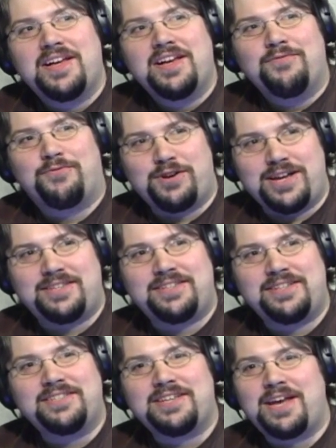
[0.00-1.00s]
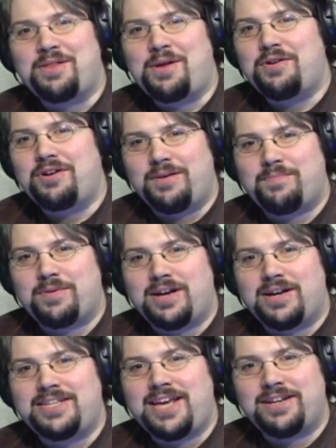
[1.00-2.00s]
For instance, I loaded up
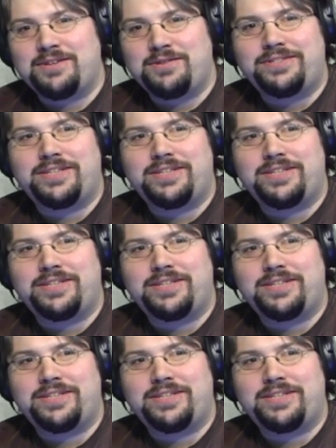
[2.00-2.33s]
Tech News